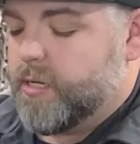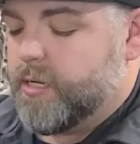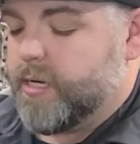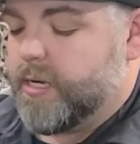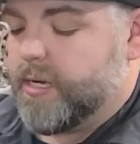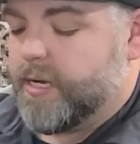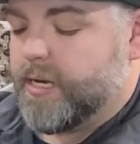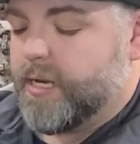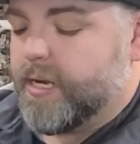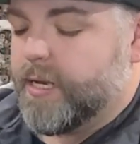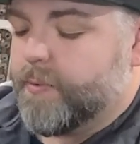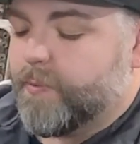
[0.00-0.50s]

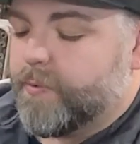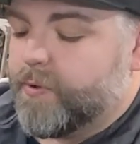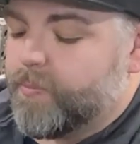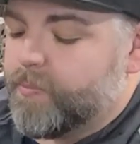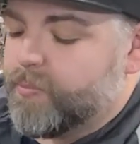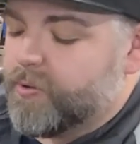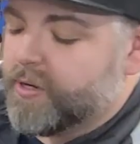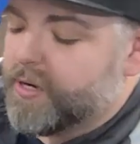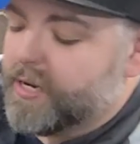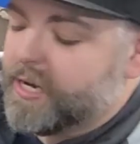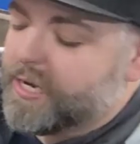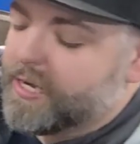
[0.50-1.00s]
and we'll
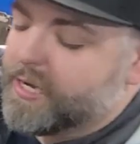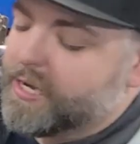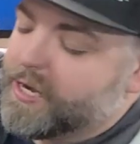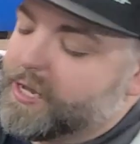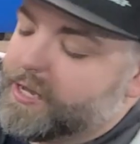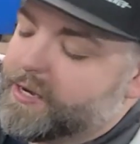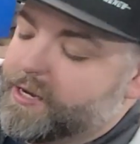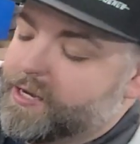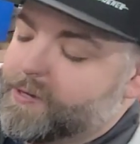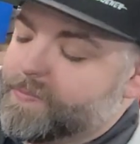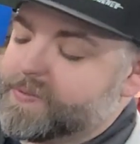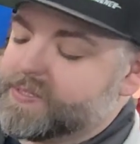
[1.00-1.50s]
put a
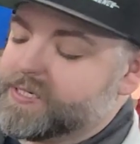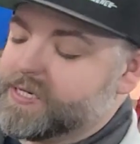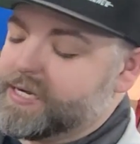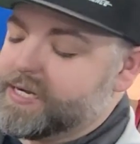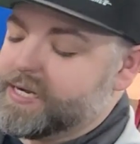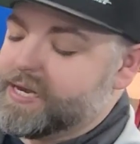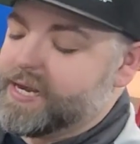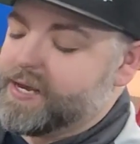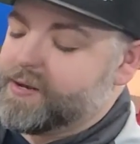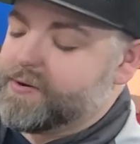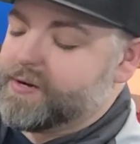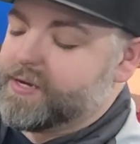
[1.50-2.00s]
nut upside
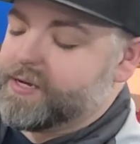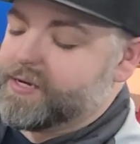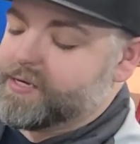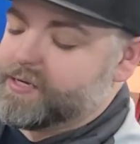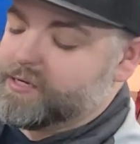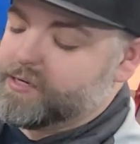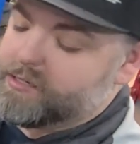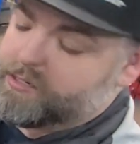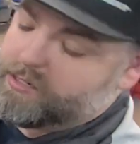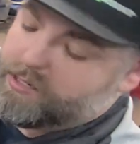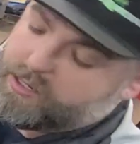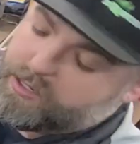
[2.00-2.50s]
down on
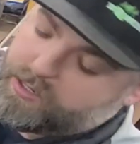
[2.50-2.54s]
here.